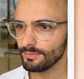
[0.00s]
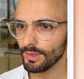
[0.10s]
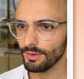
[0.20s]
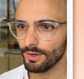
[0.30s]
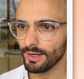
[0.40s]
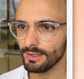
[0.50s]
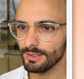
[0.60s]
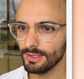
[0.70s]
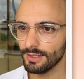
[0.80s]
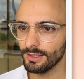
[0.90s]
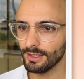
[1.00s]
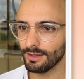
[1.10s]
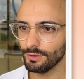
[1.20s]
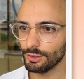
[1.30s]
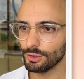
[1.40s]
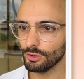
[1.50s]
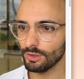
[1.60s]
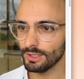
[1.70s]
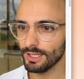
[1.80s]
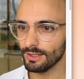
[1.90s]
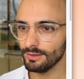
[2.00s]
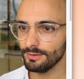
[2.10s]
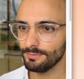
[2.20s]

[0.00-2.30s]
All right. Now, if you scroll down,